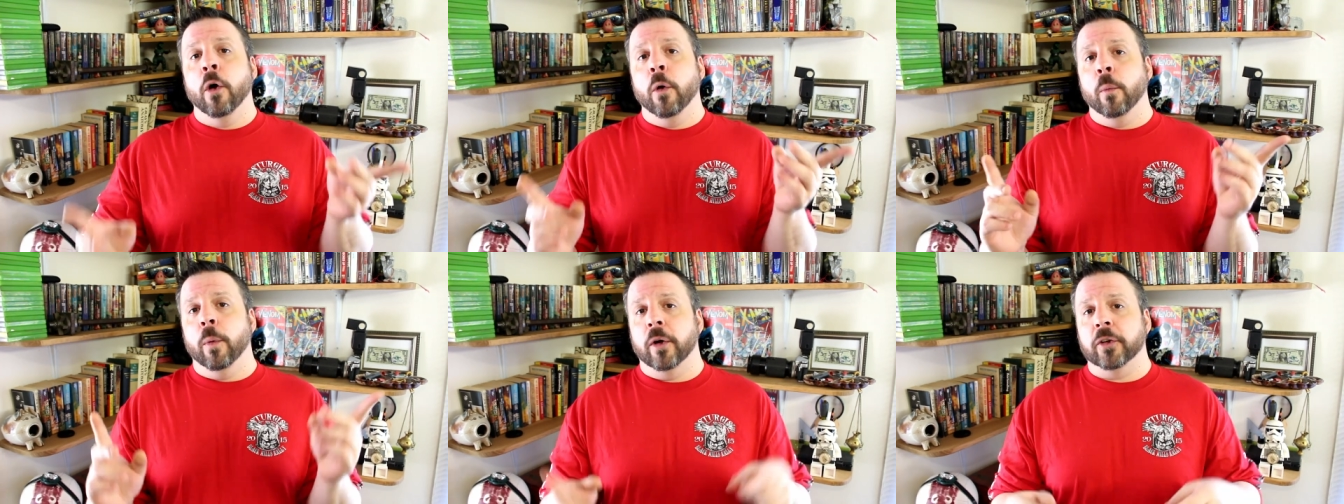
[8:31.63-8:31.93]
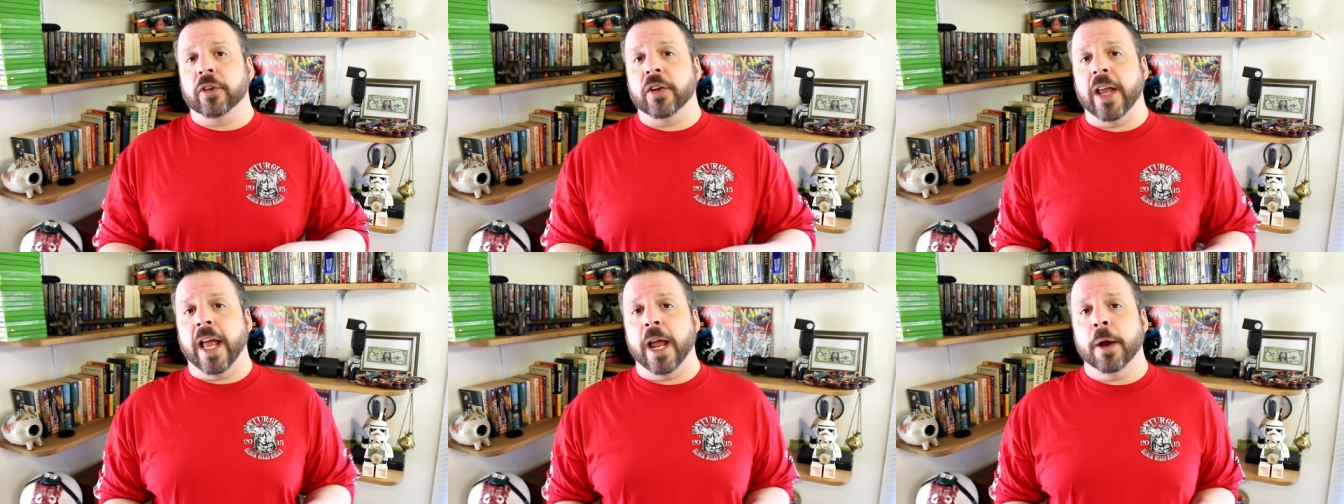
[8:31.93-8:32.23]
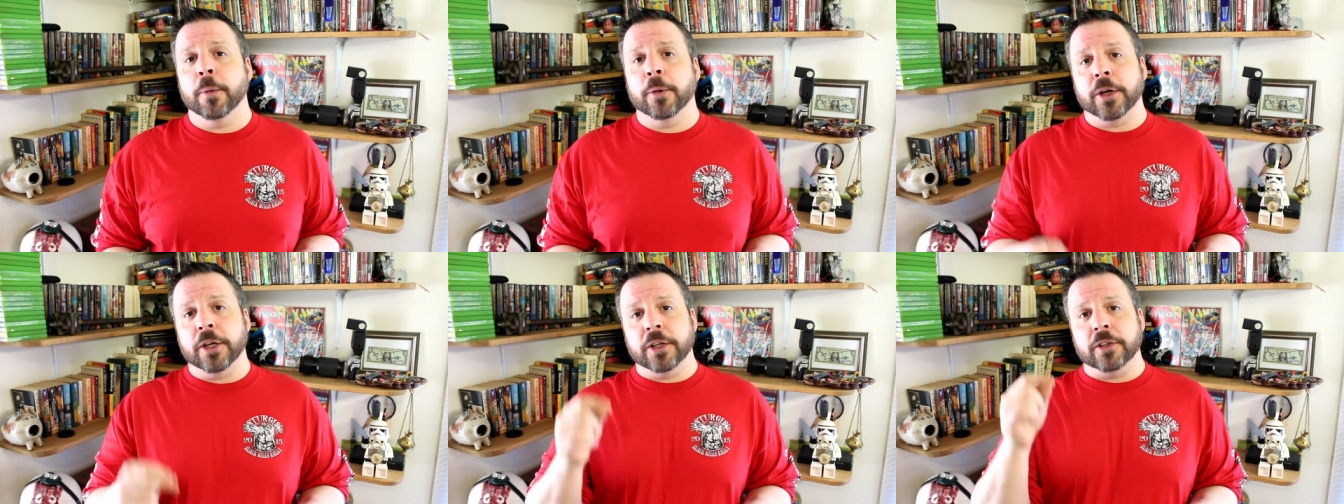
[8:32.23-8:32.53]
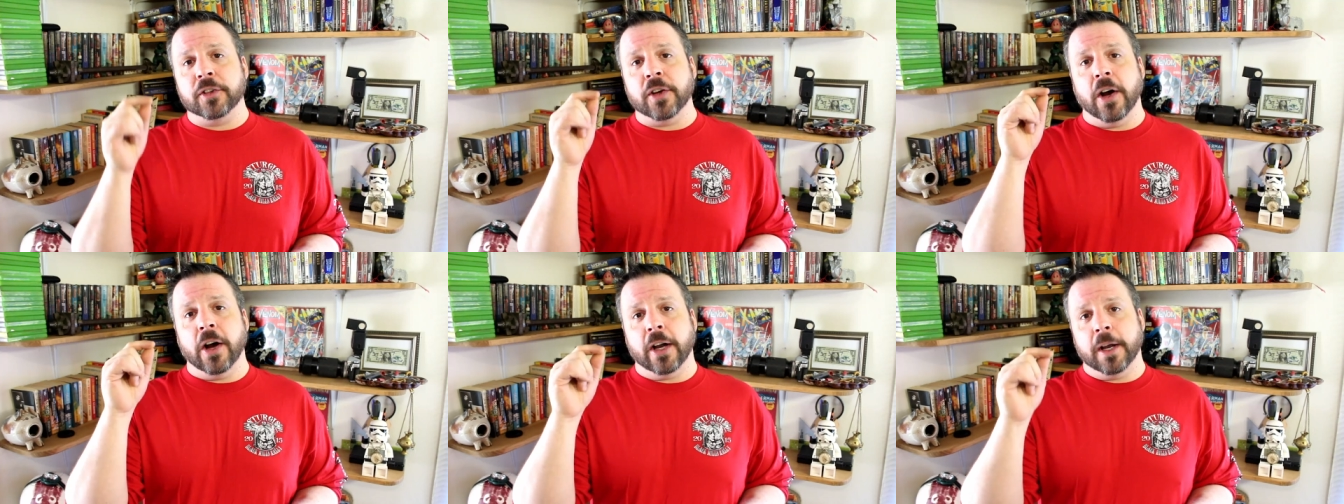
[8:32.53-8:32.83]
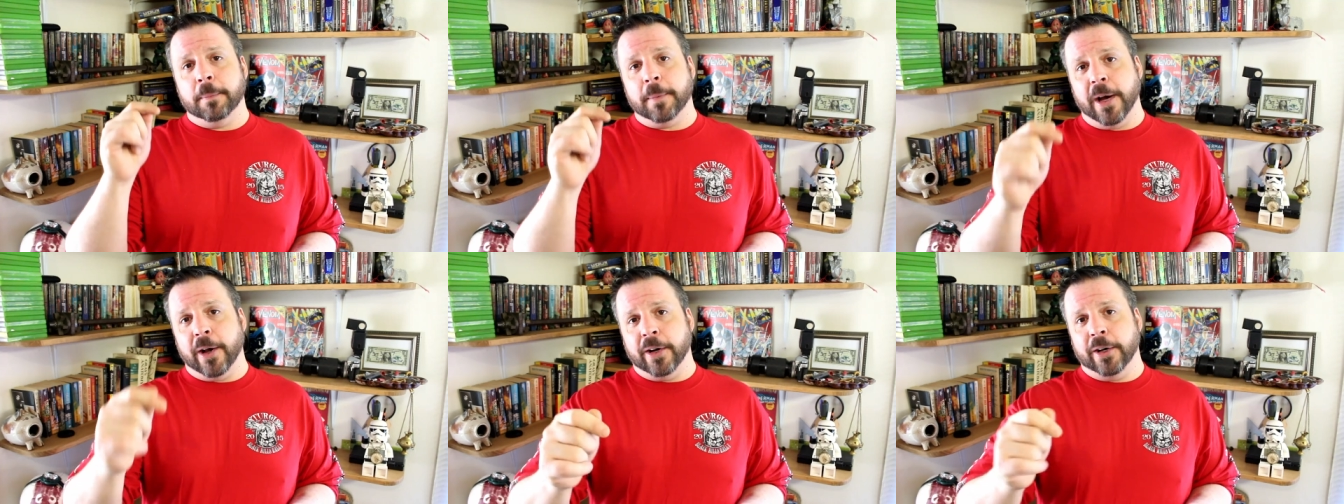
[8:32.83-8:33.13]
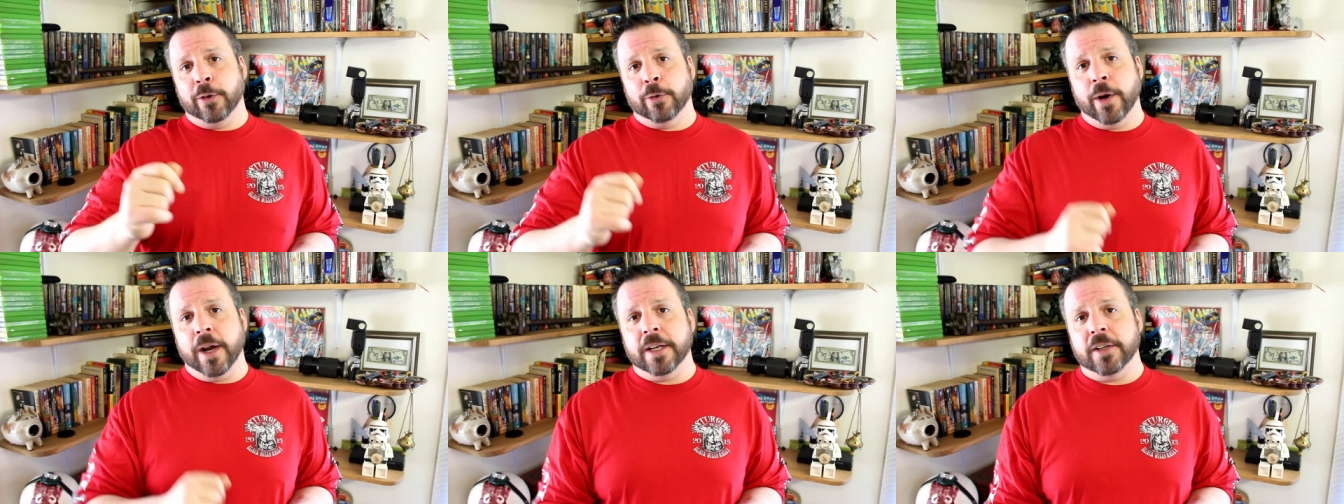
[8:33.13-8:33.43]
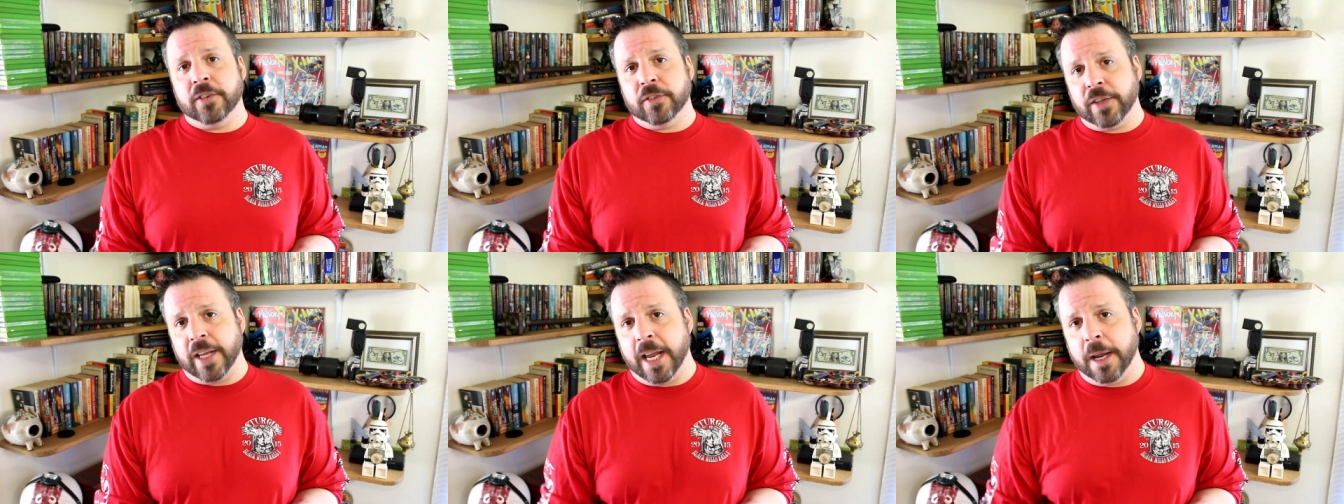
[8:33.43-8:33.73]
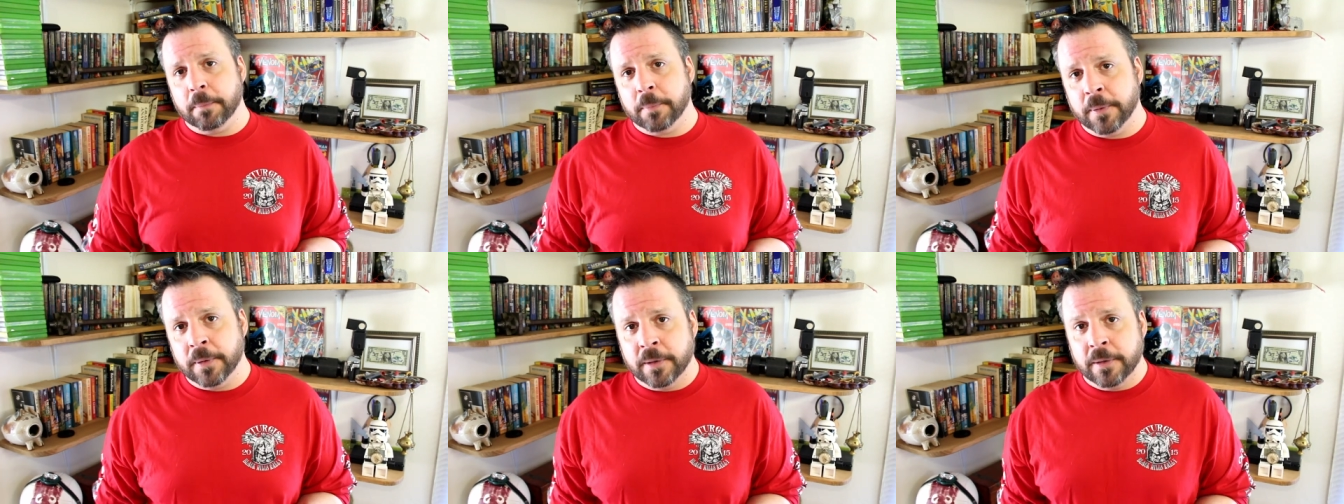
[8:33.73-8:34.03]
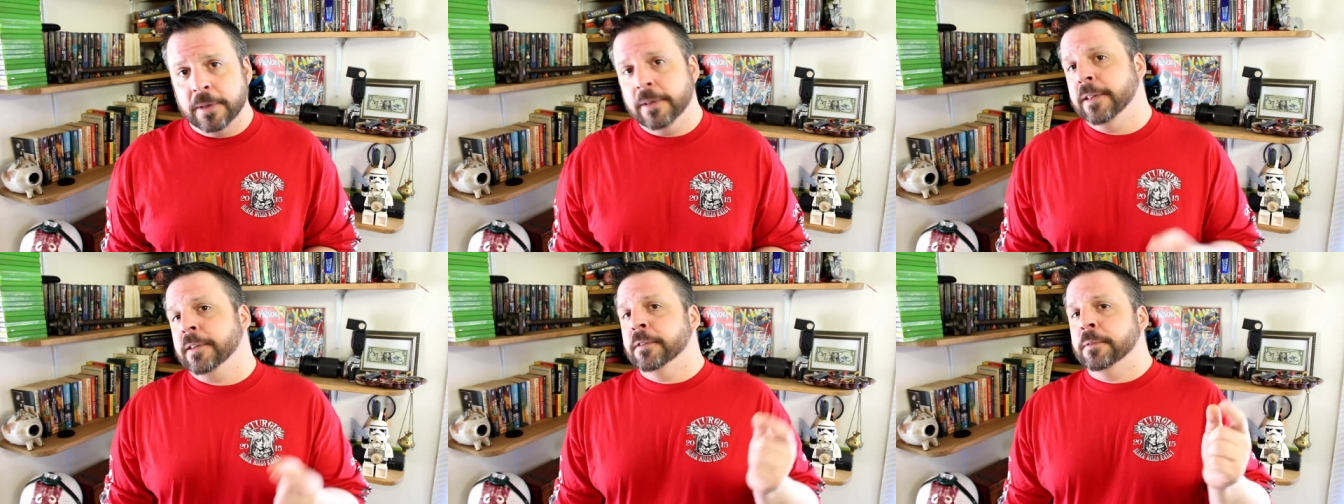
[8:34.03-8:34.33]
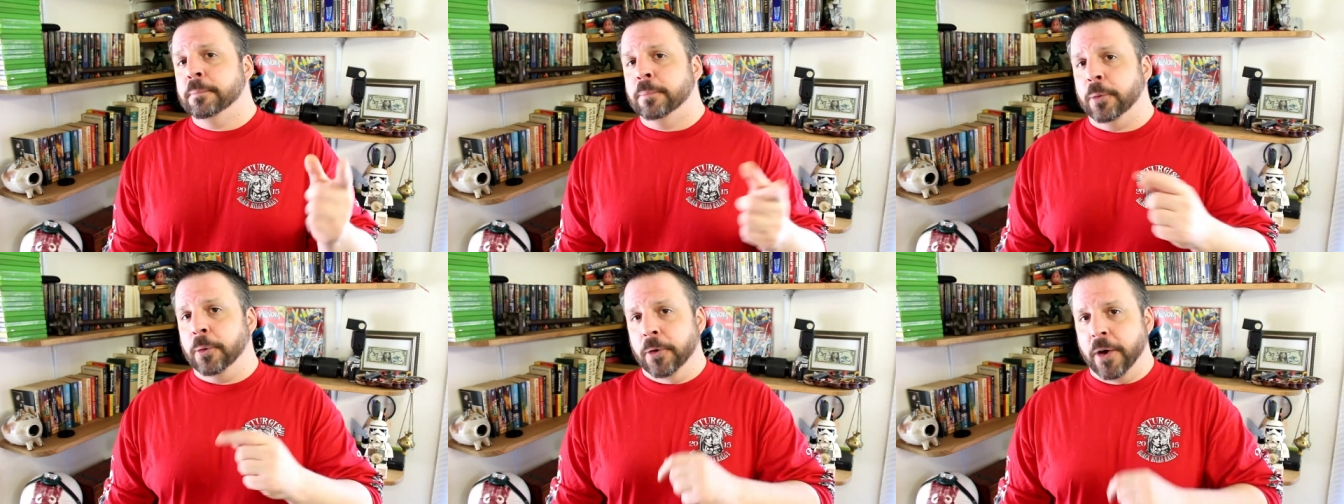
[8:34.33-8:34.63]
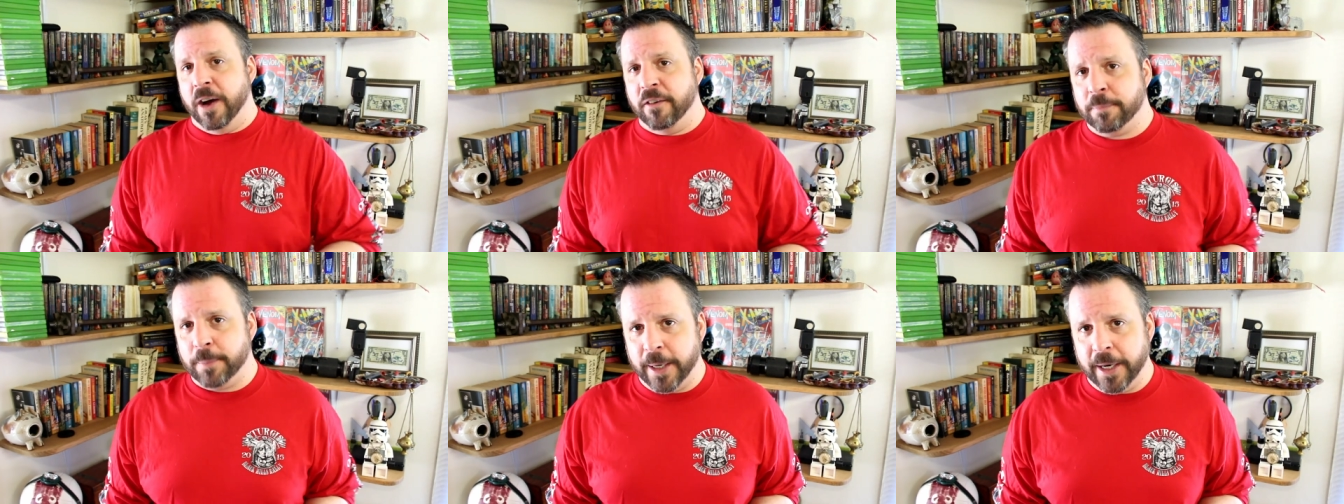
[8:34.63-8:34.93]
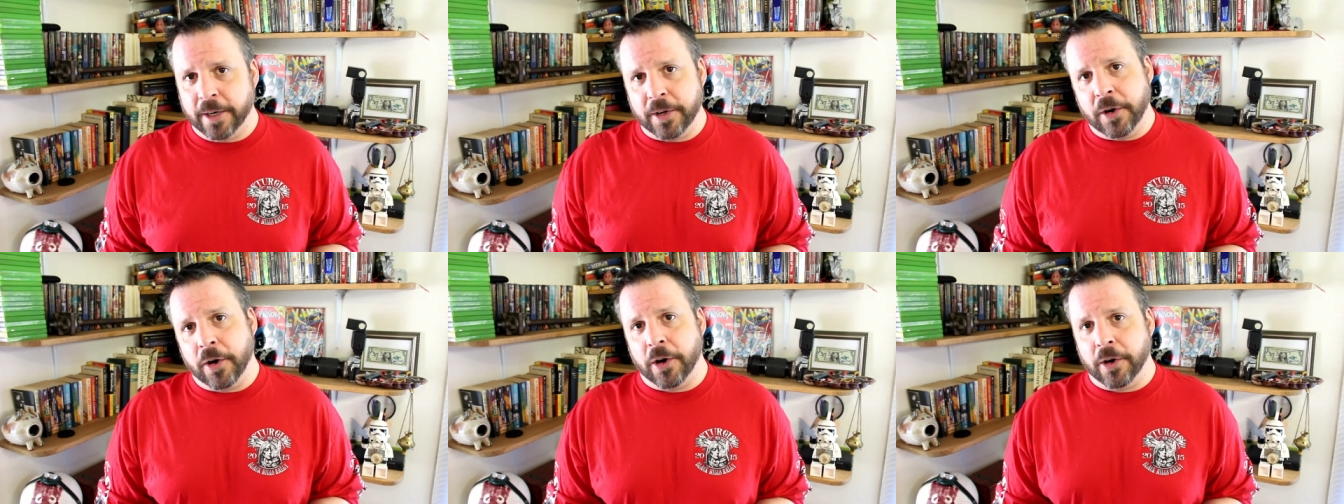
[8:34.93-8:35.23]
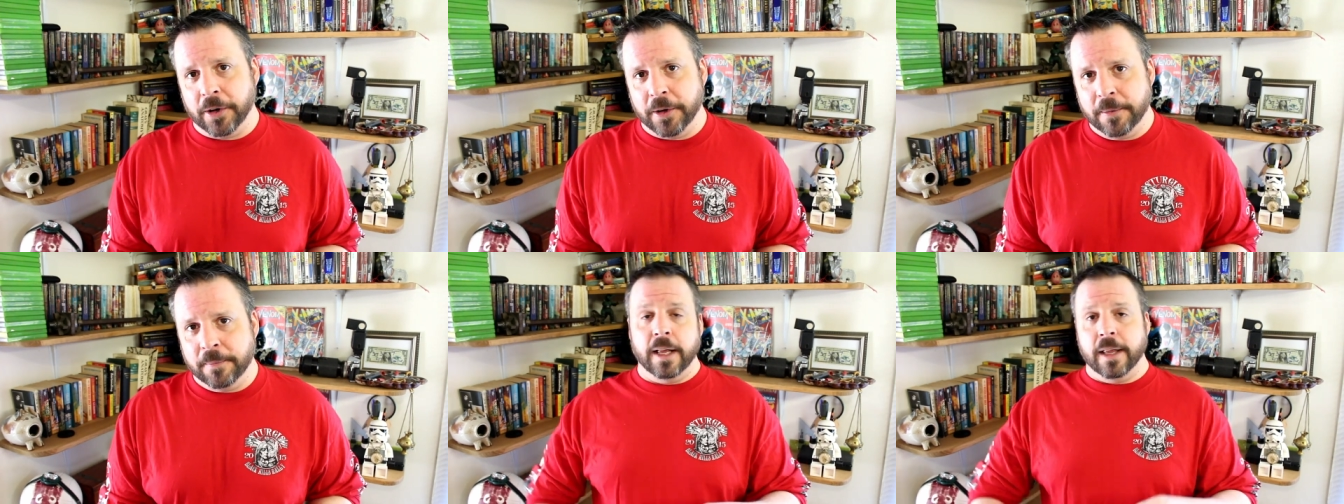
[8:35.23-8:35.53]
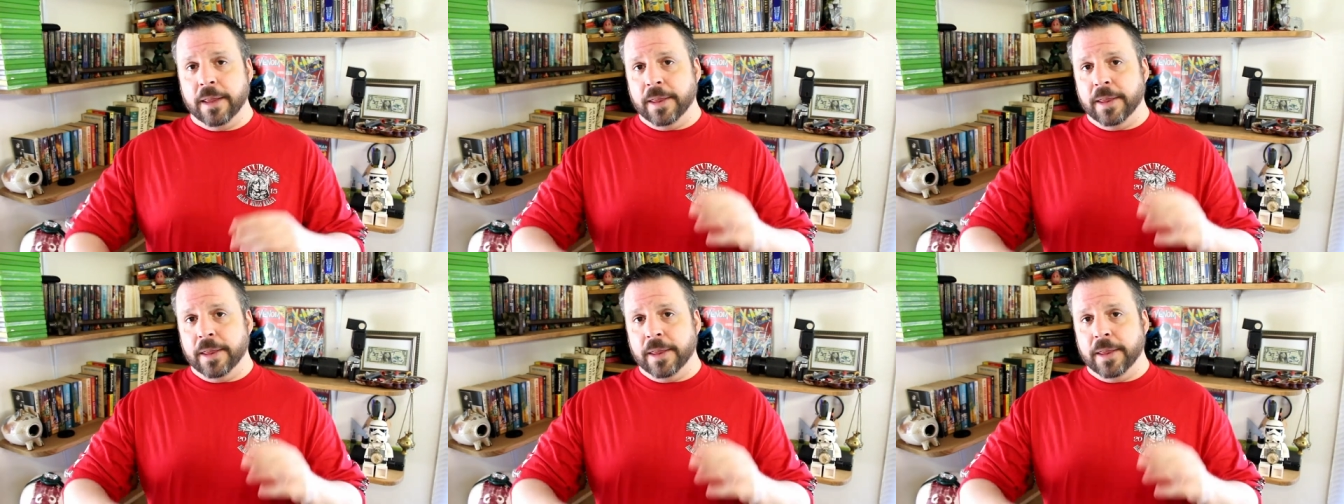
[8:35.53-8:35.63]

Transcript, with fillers: Well, today we're going to talk about a great escape pulled off by a dog.